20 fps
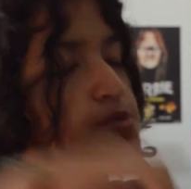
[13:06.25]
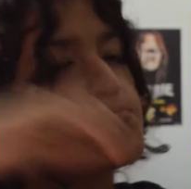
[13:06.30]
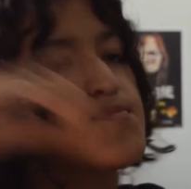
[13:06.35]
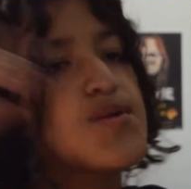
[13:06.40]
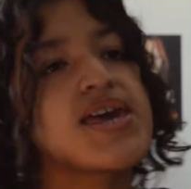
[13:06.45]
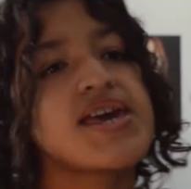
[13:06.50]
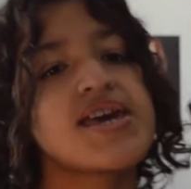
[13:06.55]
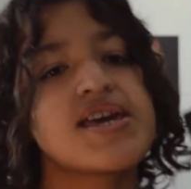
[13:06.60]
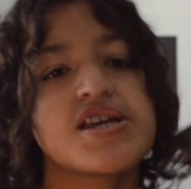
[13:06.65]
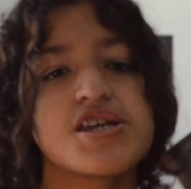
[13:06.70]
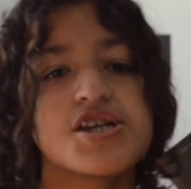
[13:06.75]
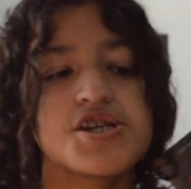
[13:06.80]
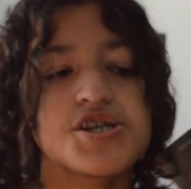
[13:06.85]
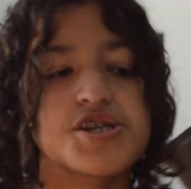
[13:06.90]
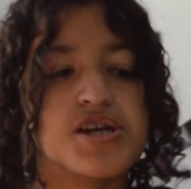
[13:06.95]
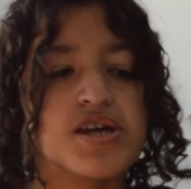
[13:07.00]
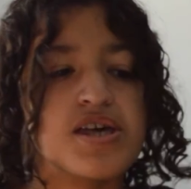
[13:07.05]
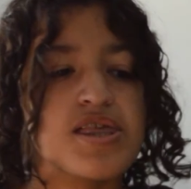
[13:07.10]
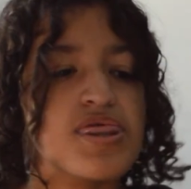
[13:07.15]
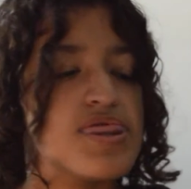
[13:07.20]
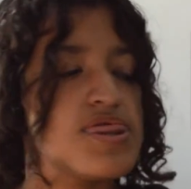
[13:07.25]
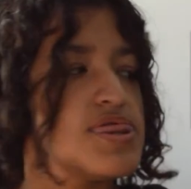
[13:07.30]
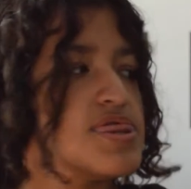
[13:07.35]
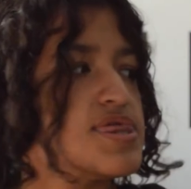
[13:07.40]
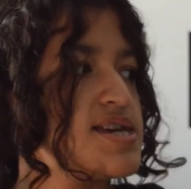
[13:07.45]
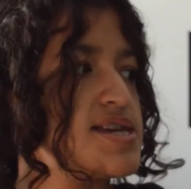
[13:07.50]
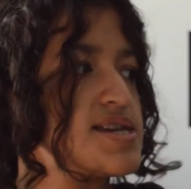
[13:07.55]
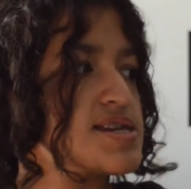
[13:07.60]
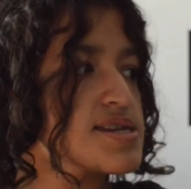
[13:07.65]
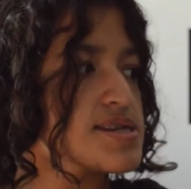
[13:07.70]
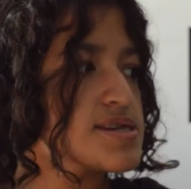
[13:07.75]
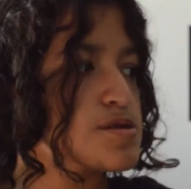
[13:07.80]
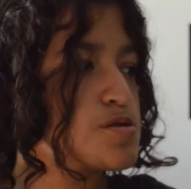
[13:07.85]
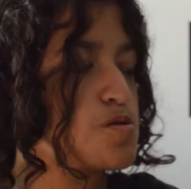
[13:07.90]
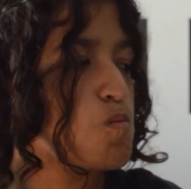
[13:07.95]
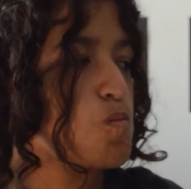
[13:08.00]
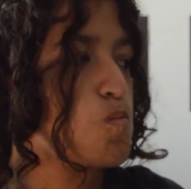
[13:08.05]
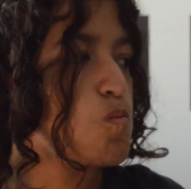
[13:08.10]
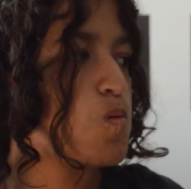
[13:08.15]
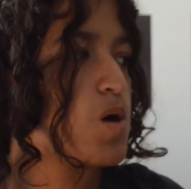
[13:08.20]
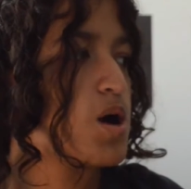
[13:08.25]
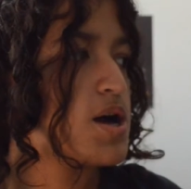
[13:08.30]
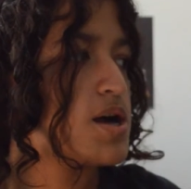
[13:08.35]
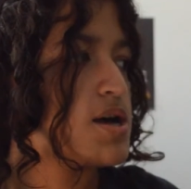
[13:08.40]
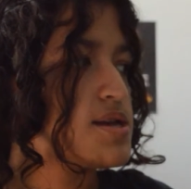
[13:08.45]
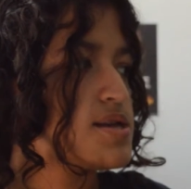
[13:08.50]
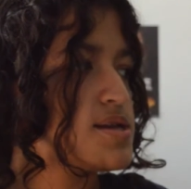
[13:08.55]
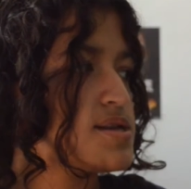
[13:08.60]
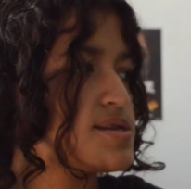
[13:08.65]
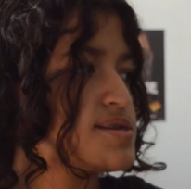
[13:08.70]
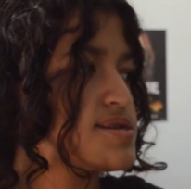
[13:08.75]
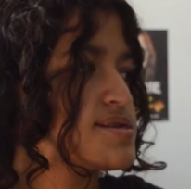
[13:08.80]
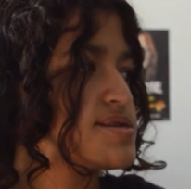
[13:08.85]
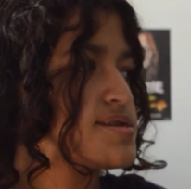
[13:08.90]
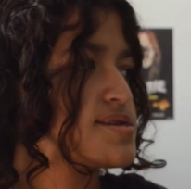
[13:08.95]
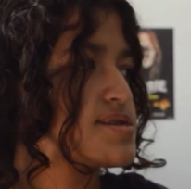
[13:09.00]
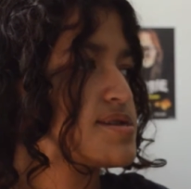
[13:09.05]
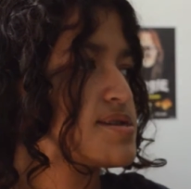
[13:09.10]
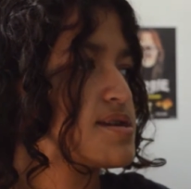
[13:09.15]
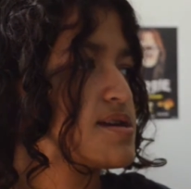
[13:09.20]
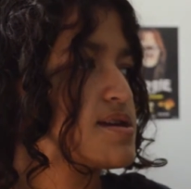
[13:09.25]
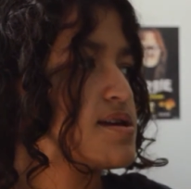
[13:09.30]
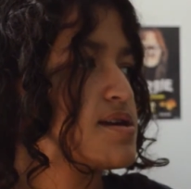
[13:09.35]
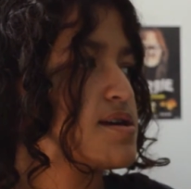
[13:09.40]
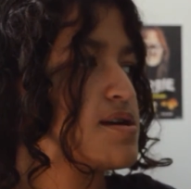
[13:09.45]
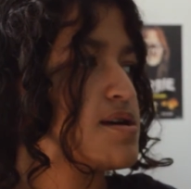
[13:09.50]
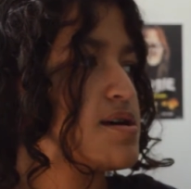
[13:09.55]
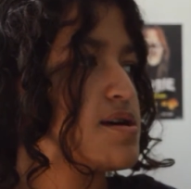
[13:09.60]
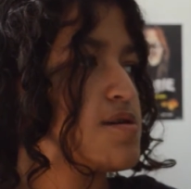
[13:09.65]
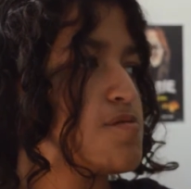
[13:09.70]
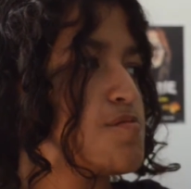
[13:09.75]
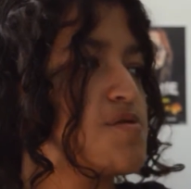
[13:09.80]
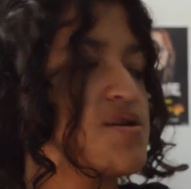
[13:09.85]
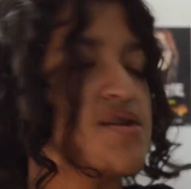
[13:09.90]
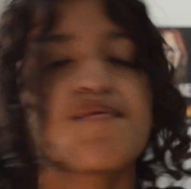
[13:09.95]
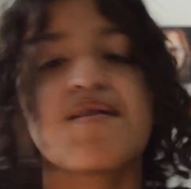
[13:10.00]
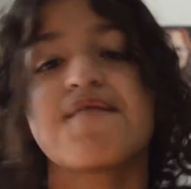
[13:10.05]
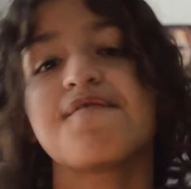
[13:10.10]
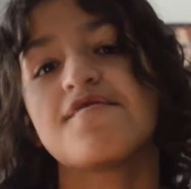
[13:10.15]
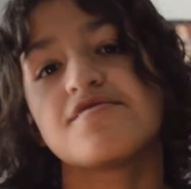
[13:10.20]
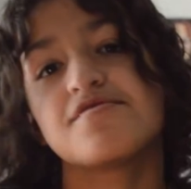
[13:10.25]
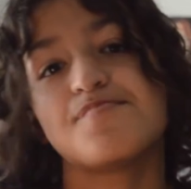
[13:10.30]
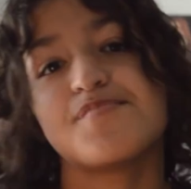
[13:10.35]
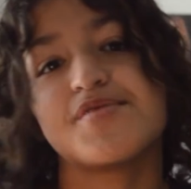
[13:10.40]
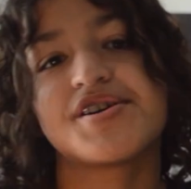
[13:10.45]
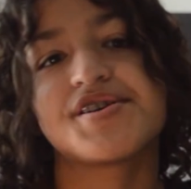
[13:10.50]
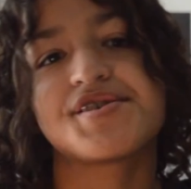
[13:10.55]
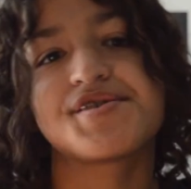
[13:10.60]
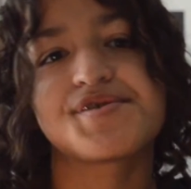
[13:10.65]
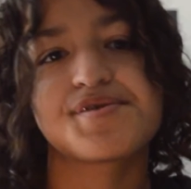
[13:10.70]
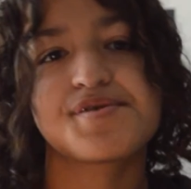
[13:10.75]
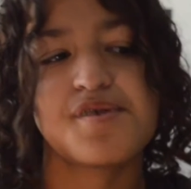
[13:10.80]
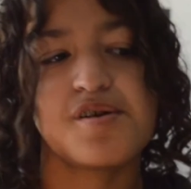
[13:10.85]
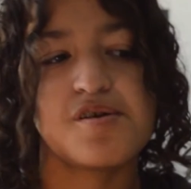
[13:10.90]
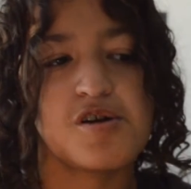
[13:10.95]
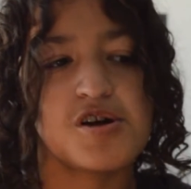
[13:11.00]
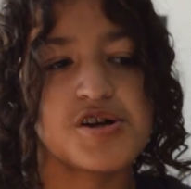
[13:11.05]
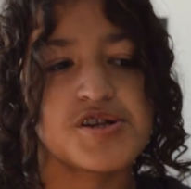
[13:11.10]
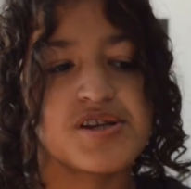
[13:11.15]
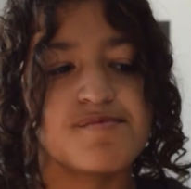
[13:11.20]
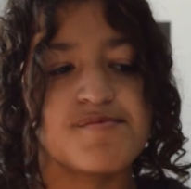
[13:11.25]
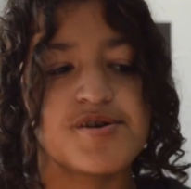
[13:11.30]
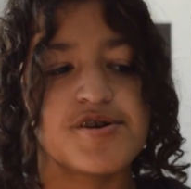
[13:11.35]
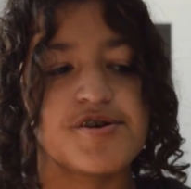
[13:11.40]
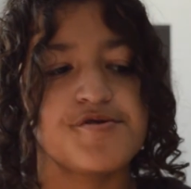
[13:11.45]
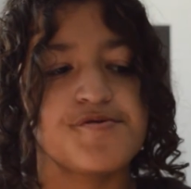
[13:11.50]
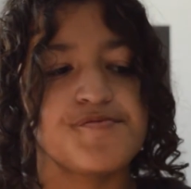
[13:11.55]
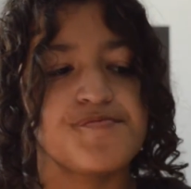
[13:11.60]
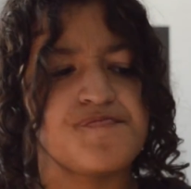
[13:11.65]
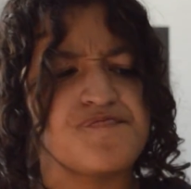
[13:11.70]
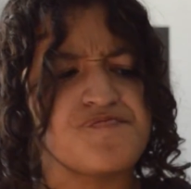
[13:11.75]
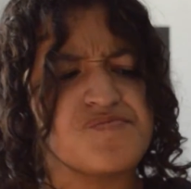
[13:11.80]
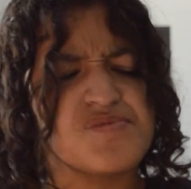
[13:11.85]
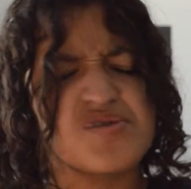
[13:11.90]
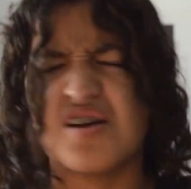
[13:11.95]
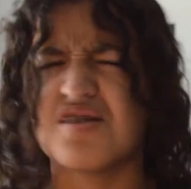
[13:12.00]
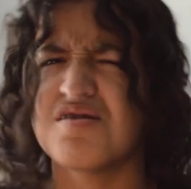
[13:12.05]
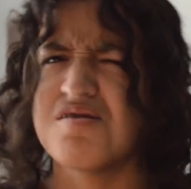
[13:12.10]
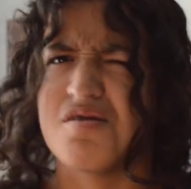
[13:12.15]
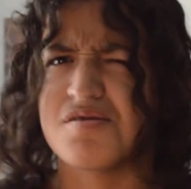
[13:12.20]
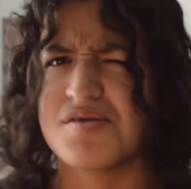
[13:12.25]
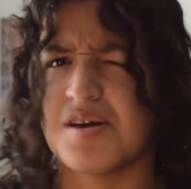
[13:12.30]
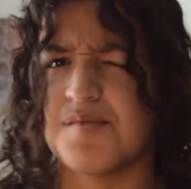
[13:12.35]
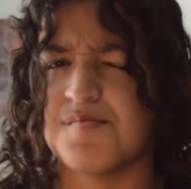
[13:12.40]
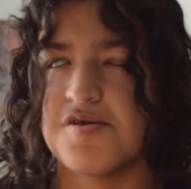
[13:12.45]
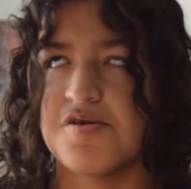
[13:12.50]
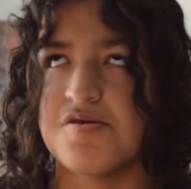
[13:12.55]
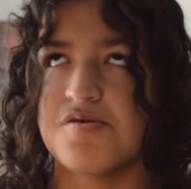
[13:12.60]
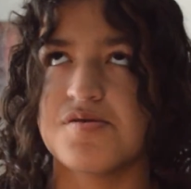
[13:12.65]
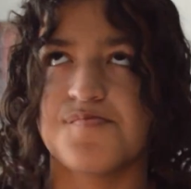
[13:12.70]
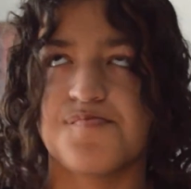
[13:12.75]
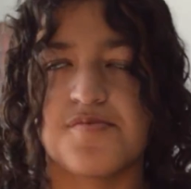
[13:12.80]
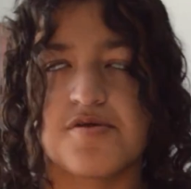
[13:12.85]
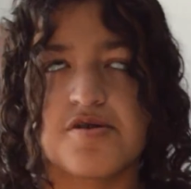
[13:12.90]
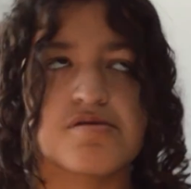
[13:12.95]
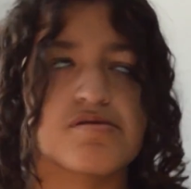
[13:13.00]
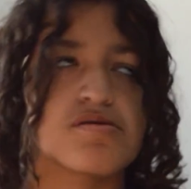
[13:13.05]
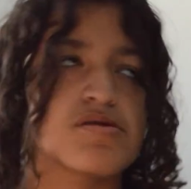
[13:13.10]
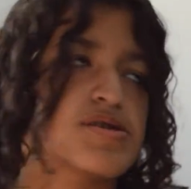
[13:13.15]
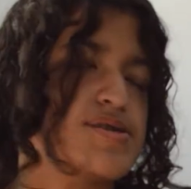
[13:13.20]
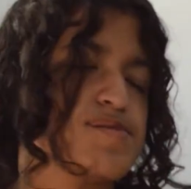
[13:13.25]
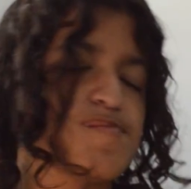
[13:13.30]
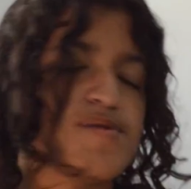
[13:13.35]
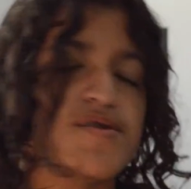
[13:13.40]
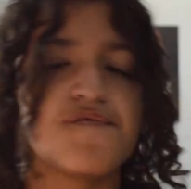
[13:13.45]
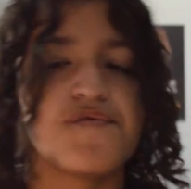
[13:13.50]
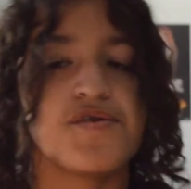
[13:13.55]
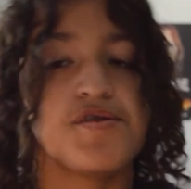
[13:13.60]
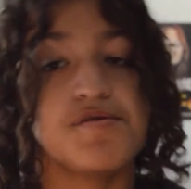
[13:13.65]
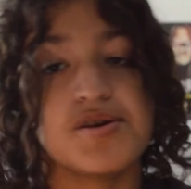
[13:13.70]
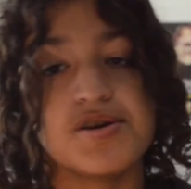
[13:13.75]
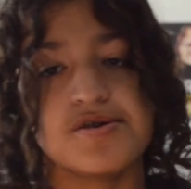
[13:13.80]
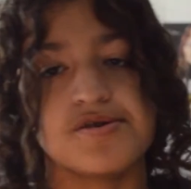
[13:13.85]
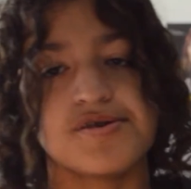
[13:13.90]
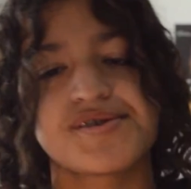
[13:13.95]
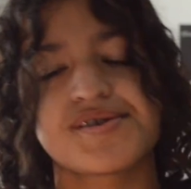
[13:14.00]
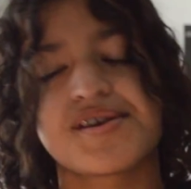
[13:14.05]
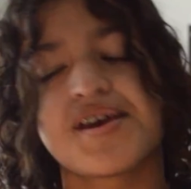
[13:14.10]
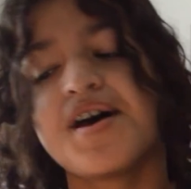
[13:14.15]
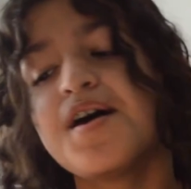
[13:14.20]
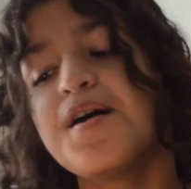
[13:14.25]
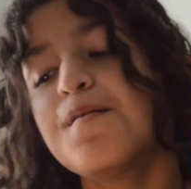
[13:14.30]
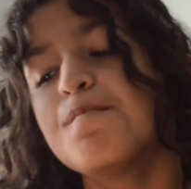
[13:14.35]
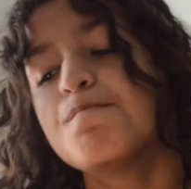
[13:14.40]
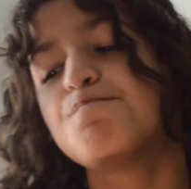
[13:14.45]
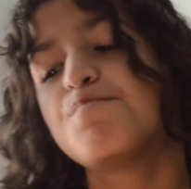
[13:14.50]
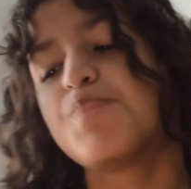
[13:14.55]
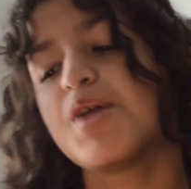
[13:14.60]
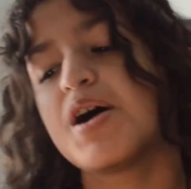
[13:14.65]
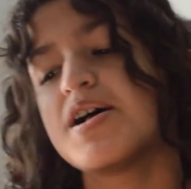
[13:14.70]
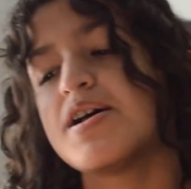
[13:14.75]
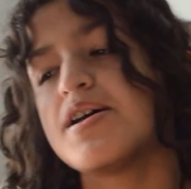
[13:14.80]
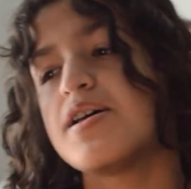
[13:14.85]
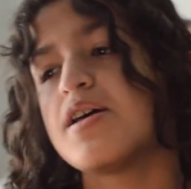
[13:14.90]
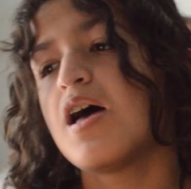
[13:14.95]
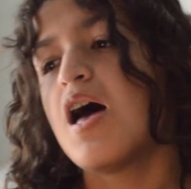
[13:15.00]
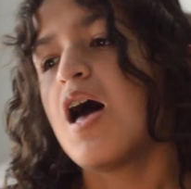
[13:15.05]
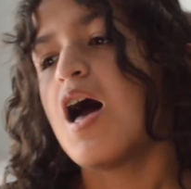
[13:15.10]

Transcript: Page. This was one of my favorite books a long time ago. Not a long time ago, it's been a few years, but